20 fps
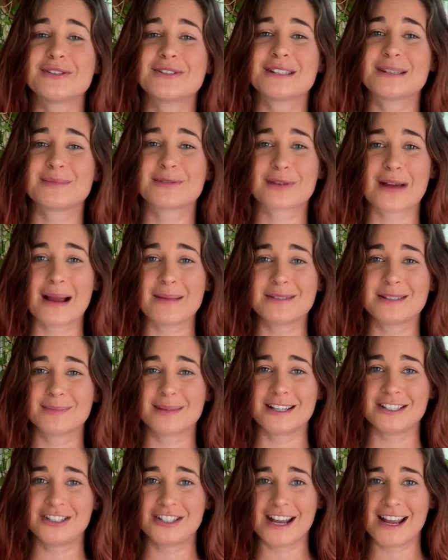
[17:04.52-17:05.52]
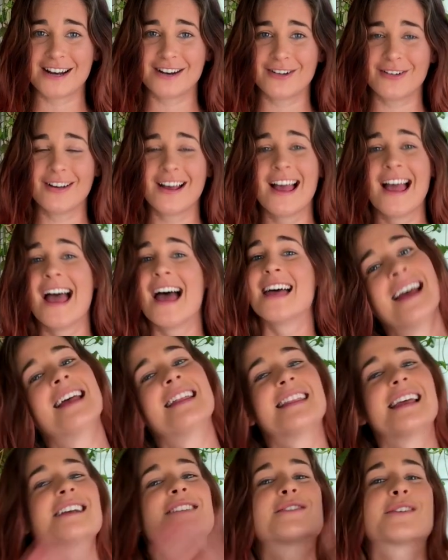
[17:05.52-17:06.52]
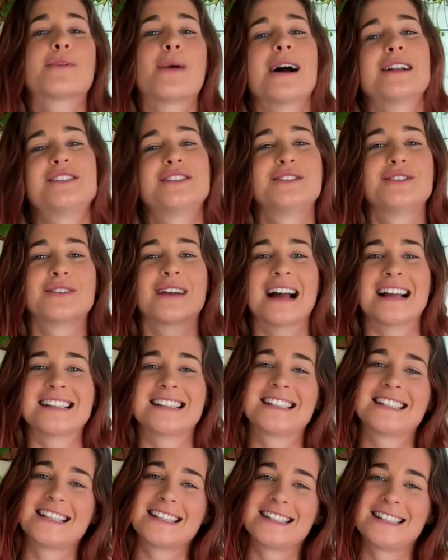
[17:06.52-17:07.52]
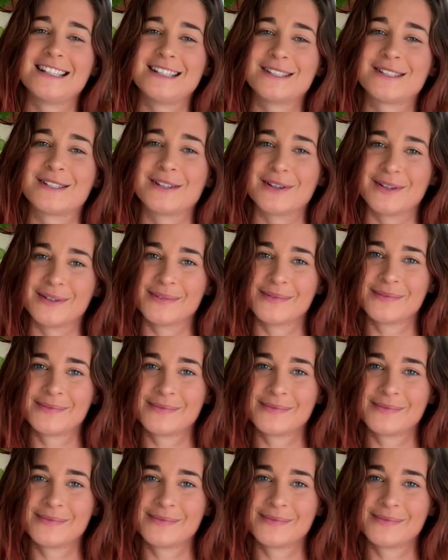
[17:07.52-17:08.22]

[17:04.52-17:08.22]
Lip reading: you subscribe to my channel. Thanks for watching, you guys. See you soon.